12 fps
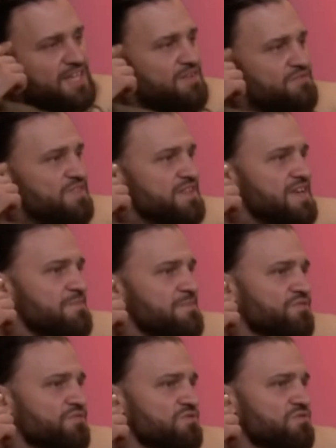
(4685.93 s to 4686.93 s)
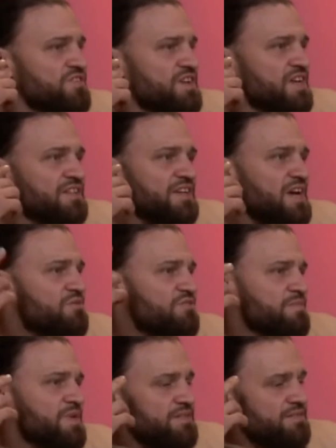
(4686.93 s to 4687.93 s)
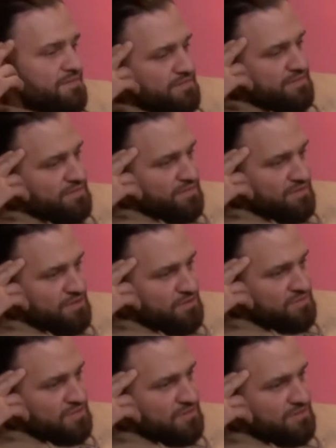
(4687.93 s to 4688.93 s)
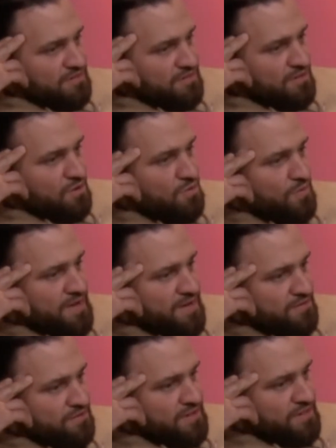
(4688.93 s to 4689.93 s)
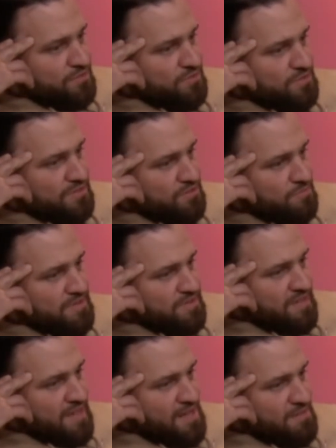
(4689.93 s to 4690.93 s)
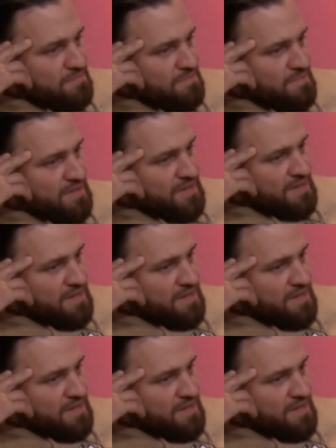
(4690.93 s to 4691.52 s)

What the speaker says: everything happens for a reason. I think I was meant, to go away and do a little bit of time. And